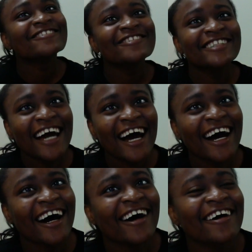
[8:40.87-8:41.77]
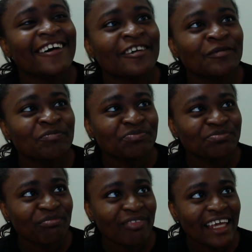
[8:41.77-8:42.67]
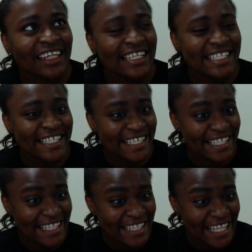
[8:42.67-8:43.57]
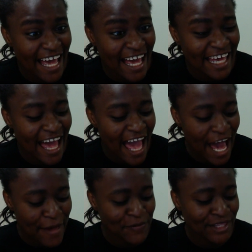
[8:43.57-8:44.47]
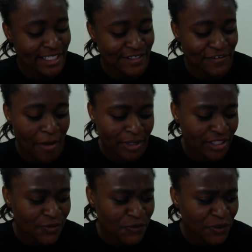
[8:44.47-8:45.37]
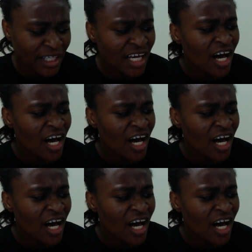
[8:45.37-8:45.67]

So yeah, um, that's another thing that I had with this drama this week.